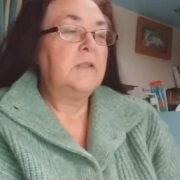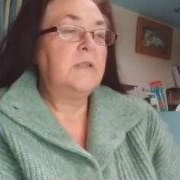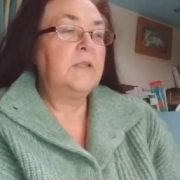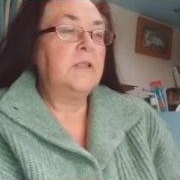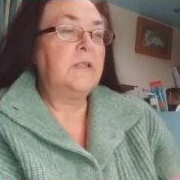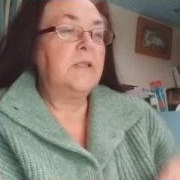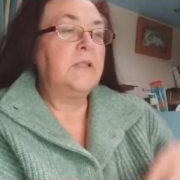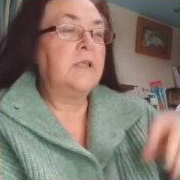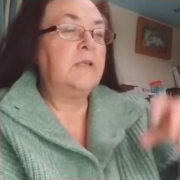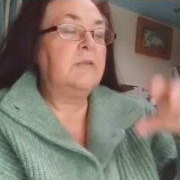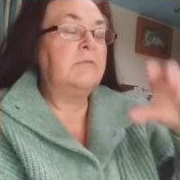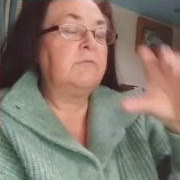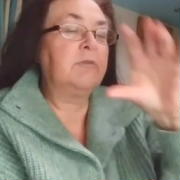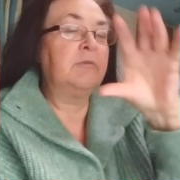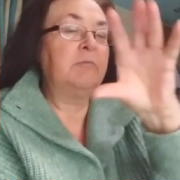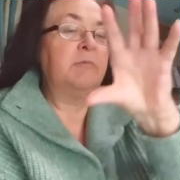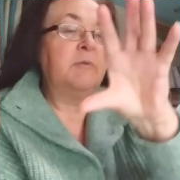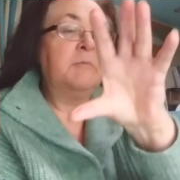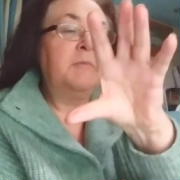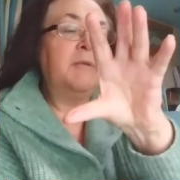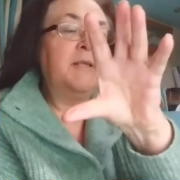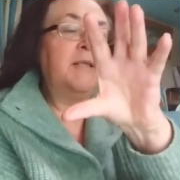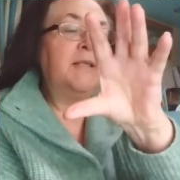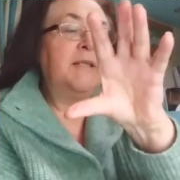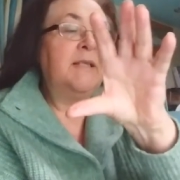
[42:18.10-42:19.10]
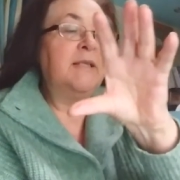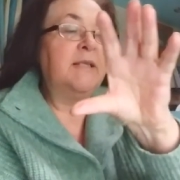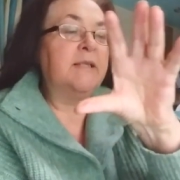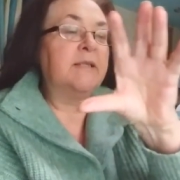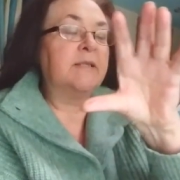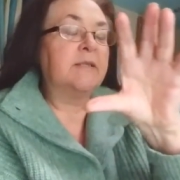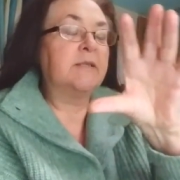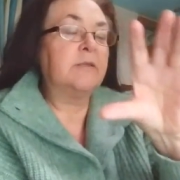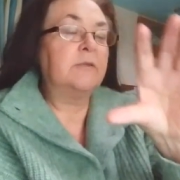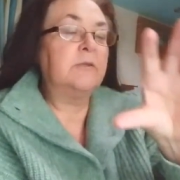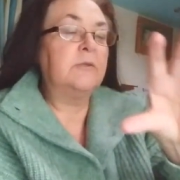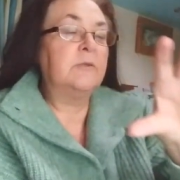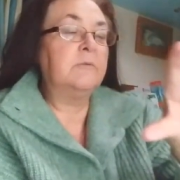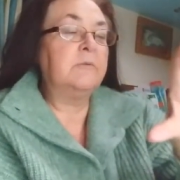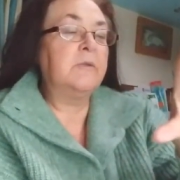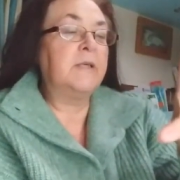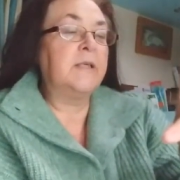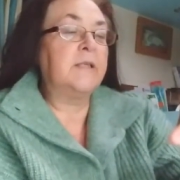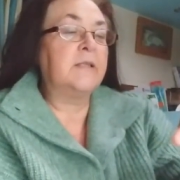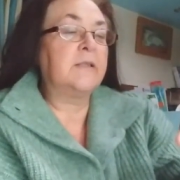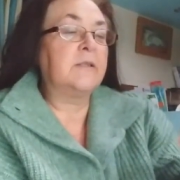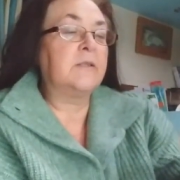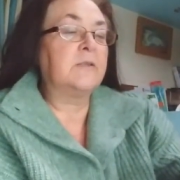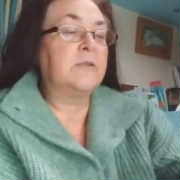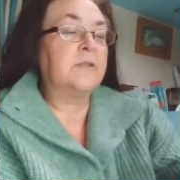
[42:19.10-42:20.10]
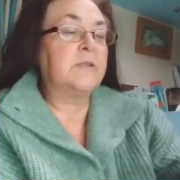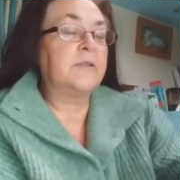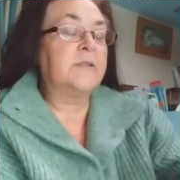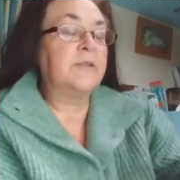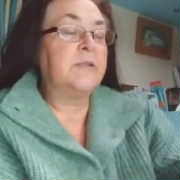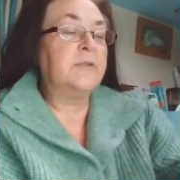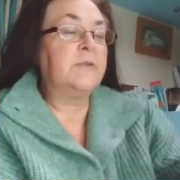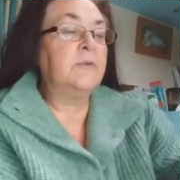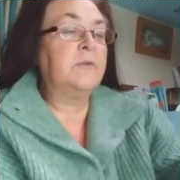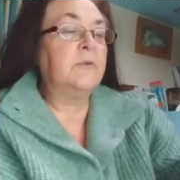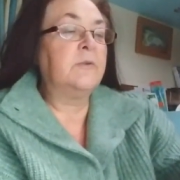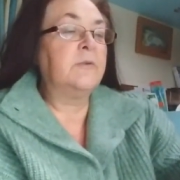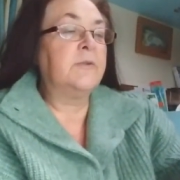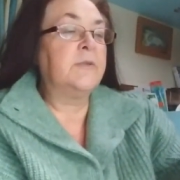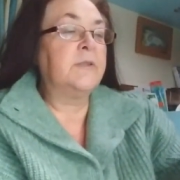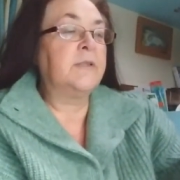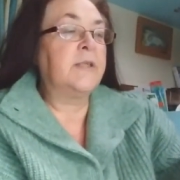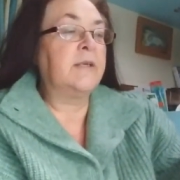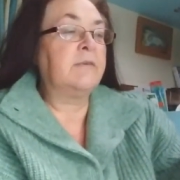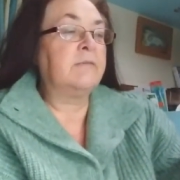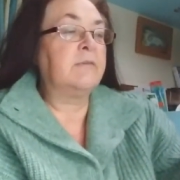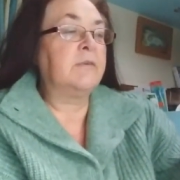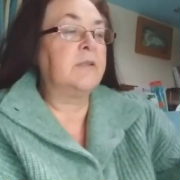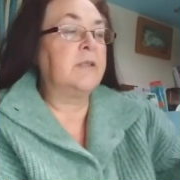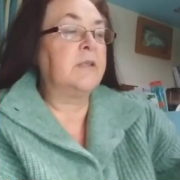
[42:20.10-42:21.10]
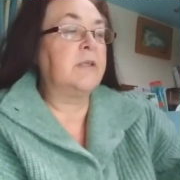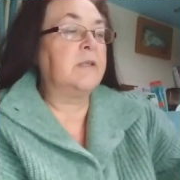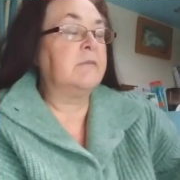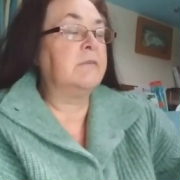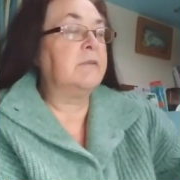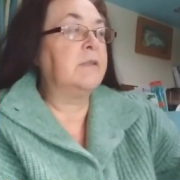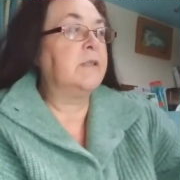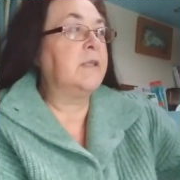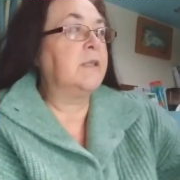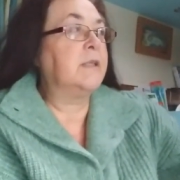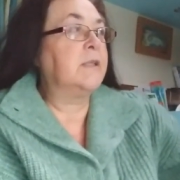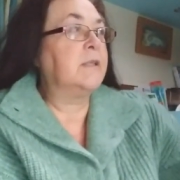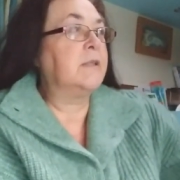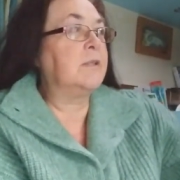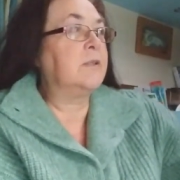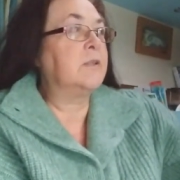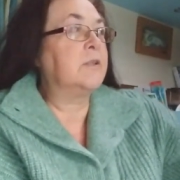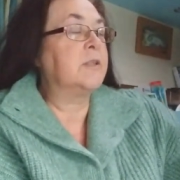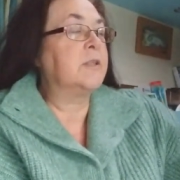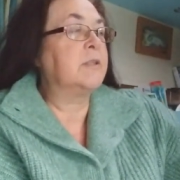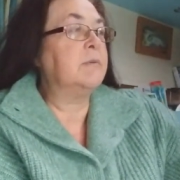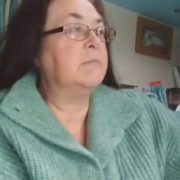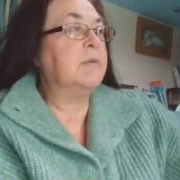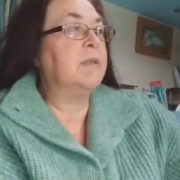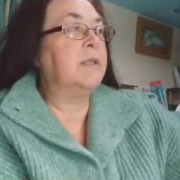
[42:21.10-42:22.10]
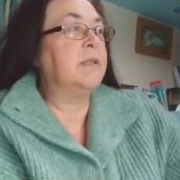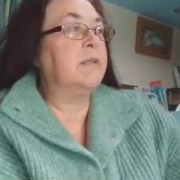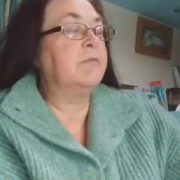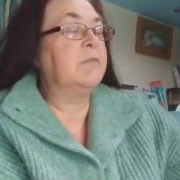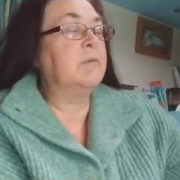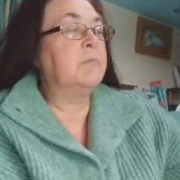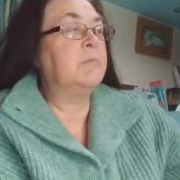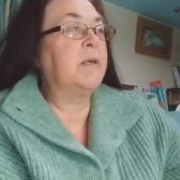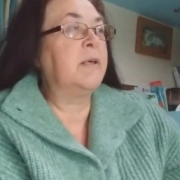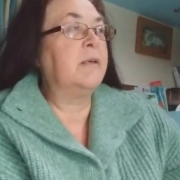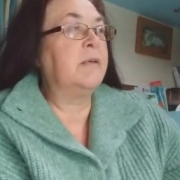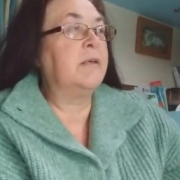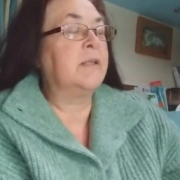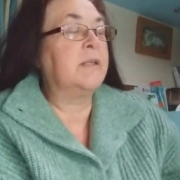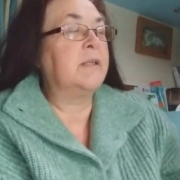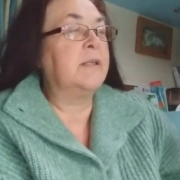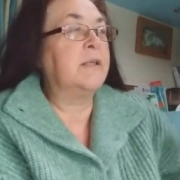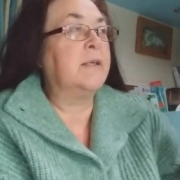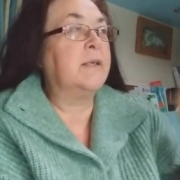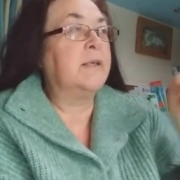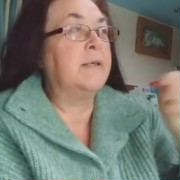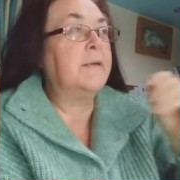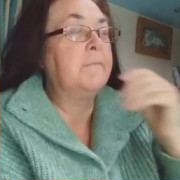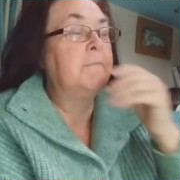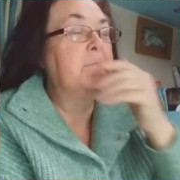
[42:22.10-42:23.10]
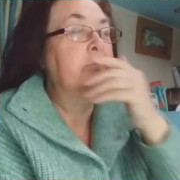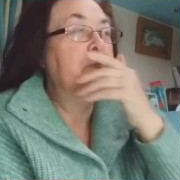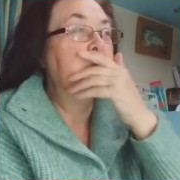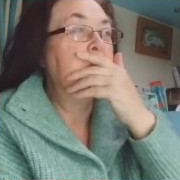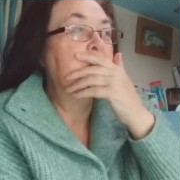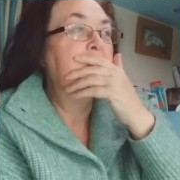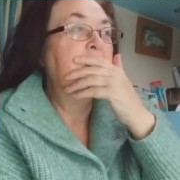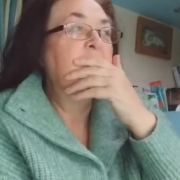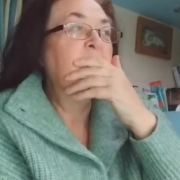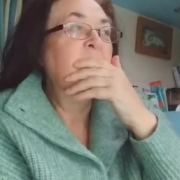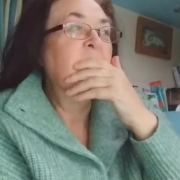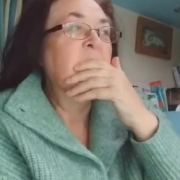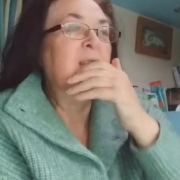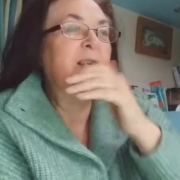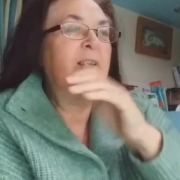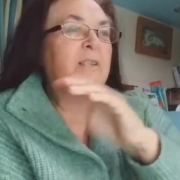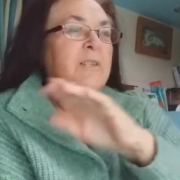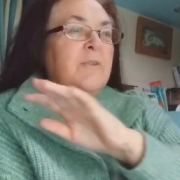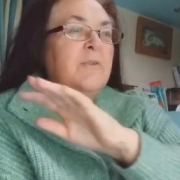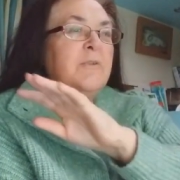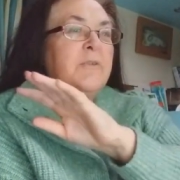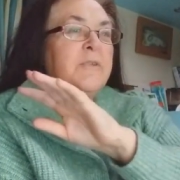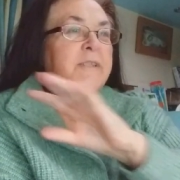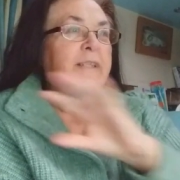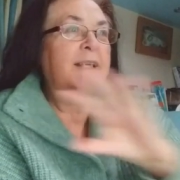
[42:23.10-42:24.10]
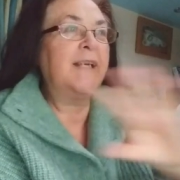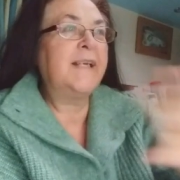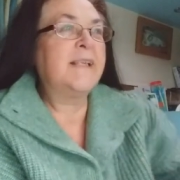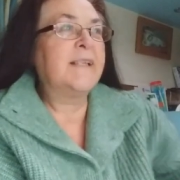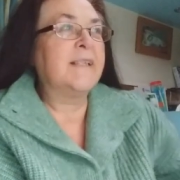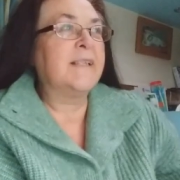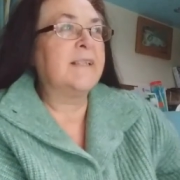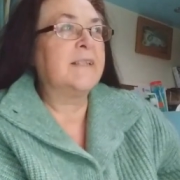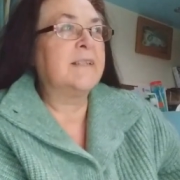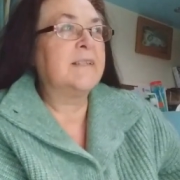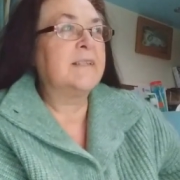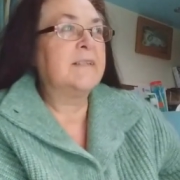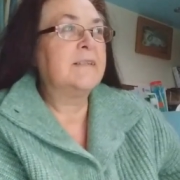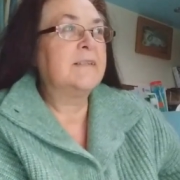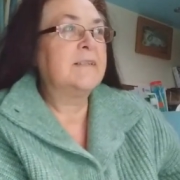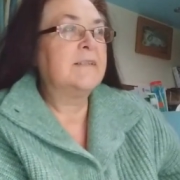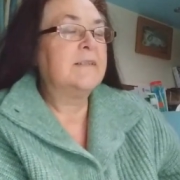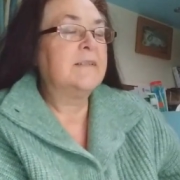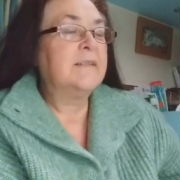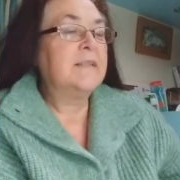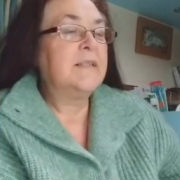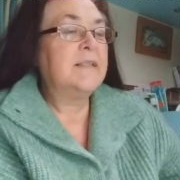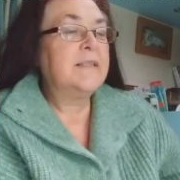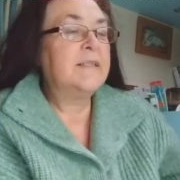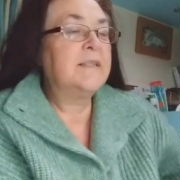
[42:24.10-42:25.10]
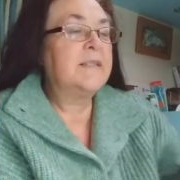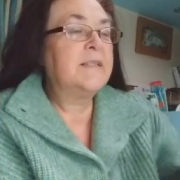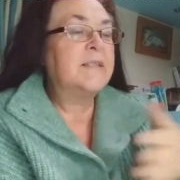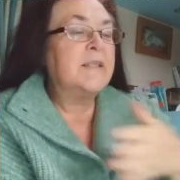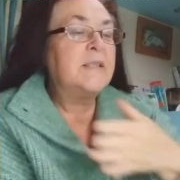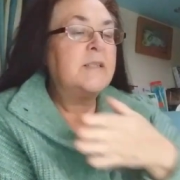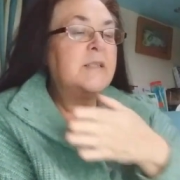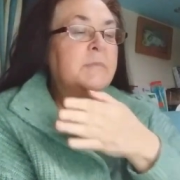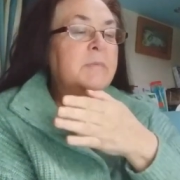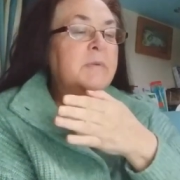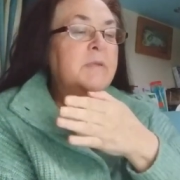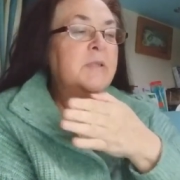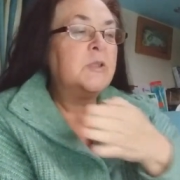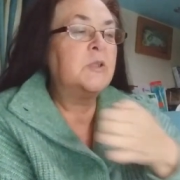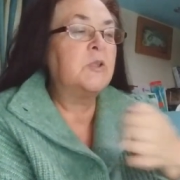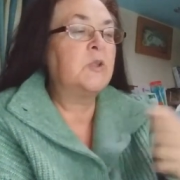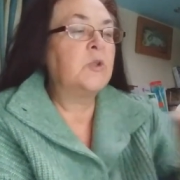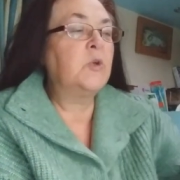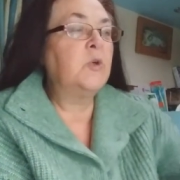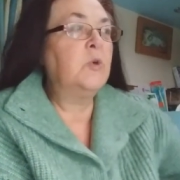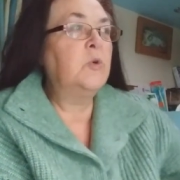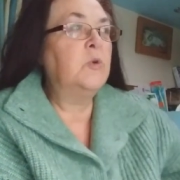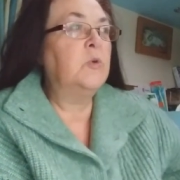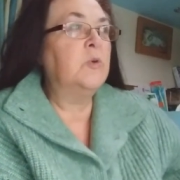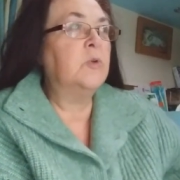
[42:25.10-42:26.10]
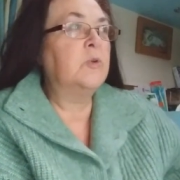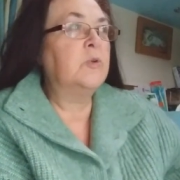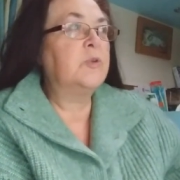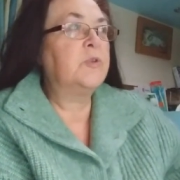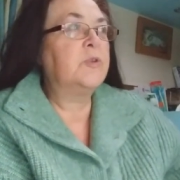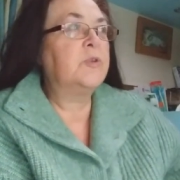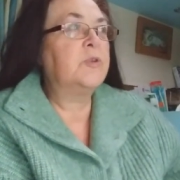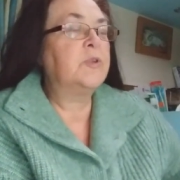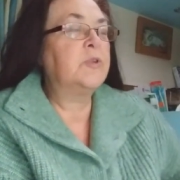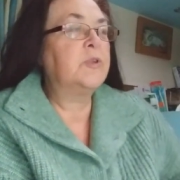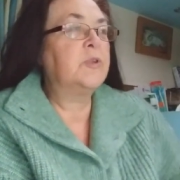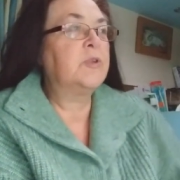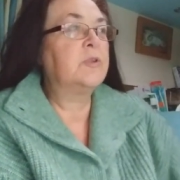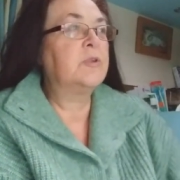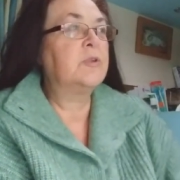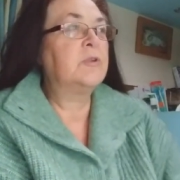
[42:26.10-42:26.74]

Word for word: you go from the Middle East all the way across to Northern Africa and then across the middle of America, it's all sand. It's as though it's been scorched.